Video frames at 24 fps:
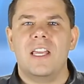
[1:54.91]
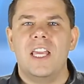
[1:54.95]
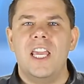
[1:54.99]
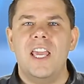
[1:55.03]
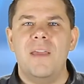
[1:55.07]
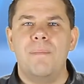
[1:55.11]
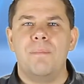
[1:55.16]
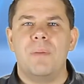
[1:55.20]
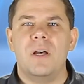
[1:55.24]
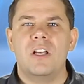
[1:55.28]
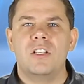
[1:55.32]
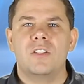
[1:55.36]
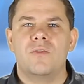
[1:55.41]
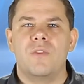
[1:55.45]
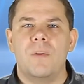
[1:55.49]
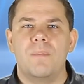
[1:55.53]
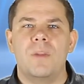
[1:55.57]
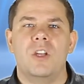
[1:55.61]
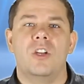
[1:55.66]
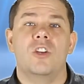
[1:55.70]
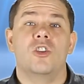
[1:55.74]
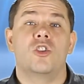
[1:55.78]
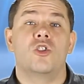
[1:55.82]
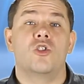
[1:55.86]
keep us from
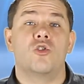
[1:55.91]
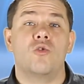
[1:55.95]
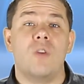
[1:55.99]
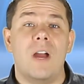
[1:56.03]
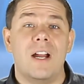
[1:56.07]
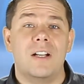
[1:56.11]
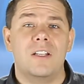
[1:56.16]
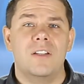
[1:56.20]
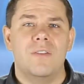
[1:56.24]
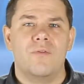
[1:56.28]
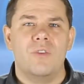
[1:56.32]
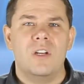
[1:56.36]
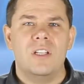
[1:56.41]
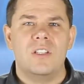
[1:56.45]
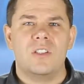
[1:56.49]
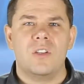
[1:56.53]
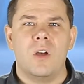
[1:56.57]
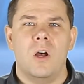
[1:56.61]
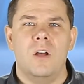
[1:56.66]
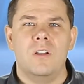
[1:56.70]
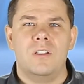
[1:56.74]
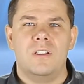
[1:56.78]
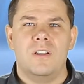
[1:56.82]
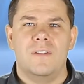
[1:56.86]
the destructive
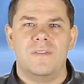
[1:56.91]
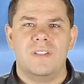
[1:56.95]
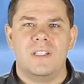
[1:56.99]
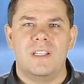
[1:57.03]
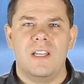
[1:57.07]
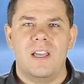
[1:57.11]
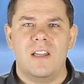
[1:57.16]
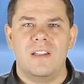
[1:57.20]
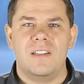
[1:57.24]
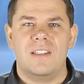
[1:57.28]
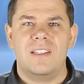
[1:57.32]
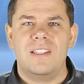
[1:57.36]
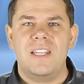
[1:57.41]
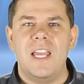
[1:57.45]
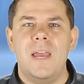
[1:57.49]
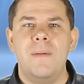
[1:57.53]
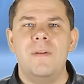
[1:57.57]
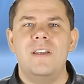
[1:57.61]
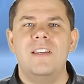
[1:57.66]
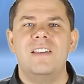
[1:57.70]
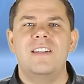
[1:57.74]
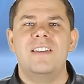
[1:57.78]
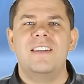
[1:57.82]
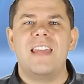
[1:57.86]
results of sin.
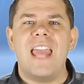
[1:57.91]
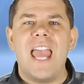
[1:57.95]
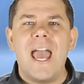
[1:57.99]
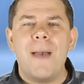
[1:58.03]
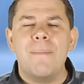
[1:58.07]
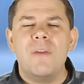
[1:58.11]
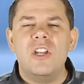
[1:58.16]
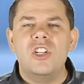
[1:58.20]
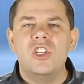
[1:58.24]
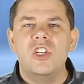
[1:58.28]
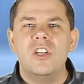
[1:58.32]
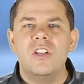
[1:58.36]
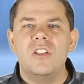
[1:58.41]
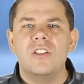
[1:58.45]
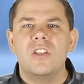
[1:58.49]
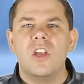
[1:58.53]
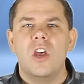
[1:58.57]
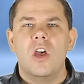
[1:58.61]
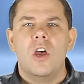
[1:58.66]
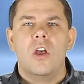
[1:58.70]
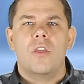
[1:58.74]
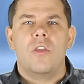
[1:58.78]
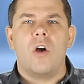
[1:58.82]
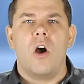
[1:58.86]
Sin damages
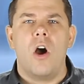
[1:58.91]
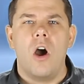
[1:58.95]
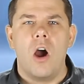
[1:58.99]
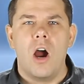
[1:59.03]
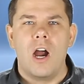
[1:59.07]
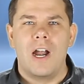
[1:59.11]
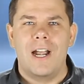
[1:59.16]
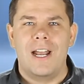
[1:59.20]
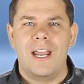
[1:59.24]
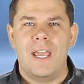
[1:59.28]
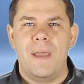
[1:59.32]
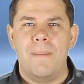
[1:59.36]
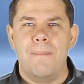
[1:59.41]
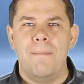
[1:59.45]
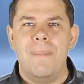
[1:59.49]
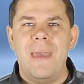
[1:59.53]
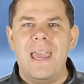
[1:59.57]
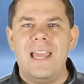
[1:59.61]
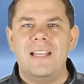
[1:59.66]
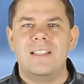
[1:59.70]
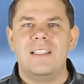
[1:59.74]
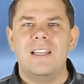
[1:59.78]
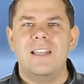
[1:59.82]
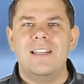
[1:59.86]
the heart. It
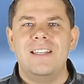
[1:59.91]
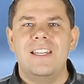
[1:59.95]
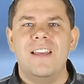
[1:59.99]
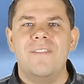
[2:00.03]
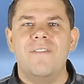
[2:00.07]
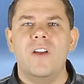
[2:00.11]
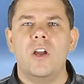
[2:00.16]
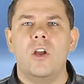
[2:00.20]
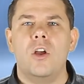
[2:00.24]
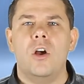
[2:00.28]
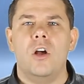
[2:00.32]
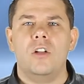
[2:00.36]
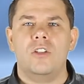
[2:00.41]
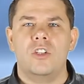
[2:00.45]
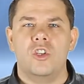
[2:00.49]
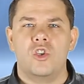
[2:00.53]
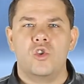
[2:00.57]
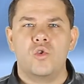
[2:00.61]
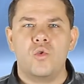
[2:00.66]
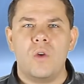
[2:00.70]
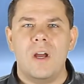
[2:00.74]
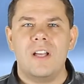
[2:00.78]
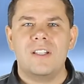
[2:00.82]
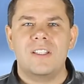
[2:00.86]
makes it difficult to
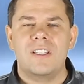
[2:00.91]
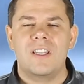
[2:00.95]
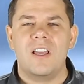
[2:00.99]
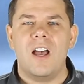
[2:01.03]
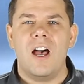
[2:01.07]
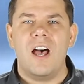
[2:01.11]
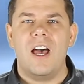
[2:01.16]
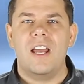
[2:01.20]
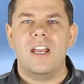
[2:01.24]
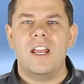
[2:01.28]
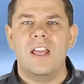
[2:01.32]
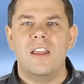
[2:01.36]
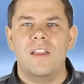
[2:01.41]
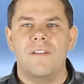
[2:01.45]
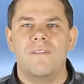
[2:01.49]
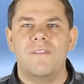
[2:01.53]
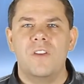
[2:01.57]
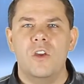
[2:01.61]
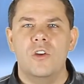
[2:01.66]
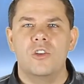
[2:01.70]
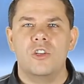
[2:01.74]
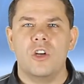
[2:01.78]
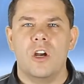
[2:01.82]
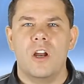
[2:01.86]
trust God in the
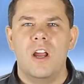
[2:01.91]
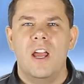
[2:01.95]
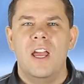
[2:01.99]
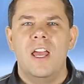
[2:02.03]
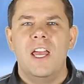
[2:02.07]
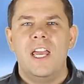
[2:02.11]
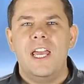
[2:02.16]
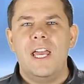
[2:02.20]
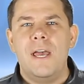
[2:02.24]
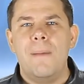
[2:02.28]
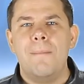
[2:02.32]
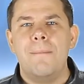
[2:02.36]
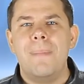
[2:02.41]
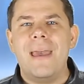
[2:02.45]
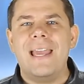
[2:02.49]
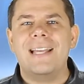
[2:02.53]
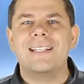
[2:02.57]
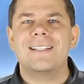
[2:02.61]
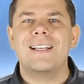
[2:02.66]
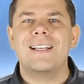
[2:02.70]
future. It makes